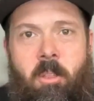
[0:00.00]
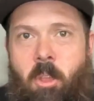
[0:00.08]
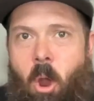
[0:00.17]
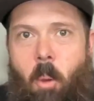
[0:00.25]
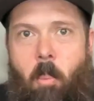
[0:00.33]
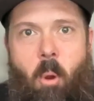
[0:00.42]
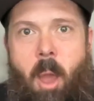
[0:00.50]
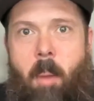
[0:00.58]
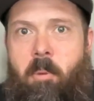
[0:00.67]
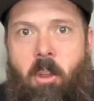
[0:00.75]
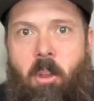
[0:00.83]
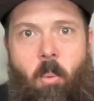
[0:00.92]
They're all
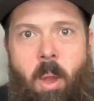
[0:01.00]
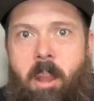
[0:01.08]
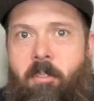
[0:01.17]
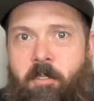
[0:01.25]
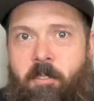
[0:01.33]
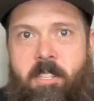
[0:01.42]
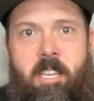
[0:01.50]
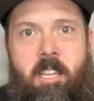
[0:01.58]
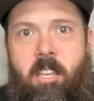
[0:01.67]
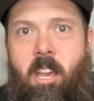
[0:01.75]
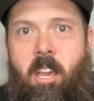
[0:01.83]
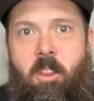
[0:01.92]
prepped. They're ready
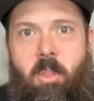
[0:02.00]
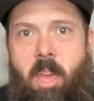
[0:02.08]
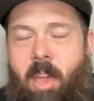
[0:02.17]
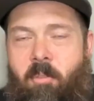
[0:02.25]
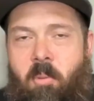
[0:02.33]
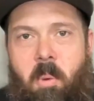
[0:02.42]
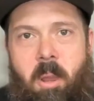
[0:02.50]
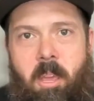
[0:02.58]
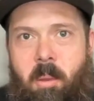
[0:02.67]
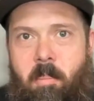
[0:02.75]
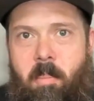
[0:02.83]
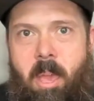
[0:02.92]
physically. I knew that everybody
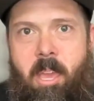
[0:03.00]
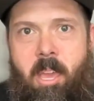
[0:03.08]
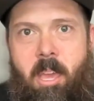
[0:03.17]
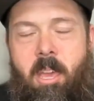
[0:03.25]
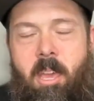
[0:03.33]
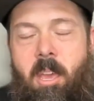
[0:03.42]
can make it.